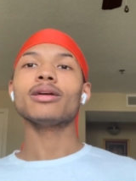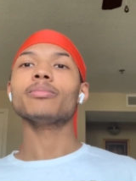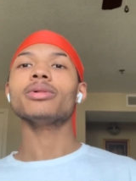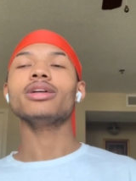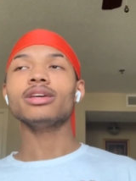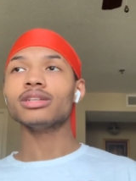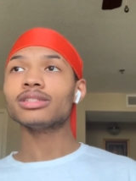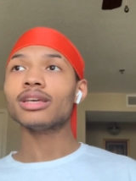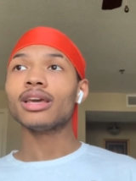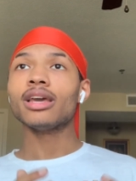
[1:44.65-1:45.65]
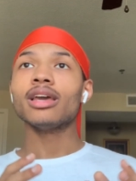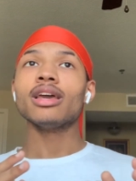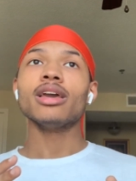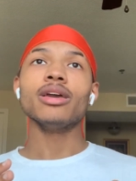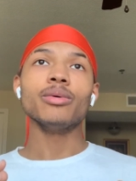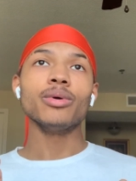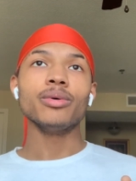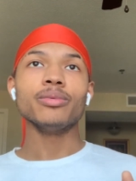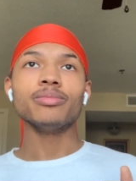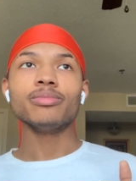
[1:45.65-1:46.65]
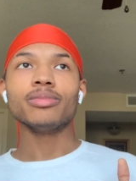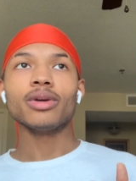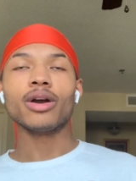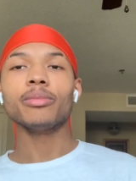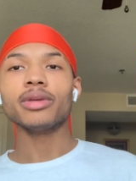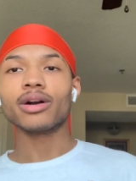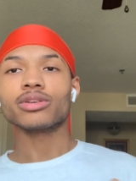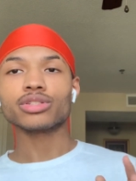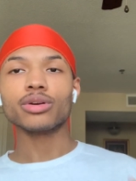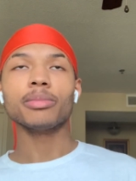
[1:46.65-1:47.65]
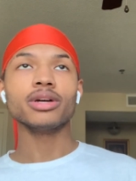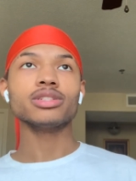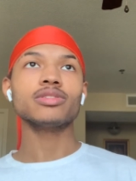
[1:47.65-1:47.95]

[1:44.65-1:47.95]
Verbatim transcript: But please, it will help me out so much.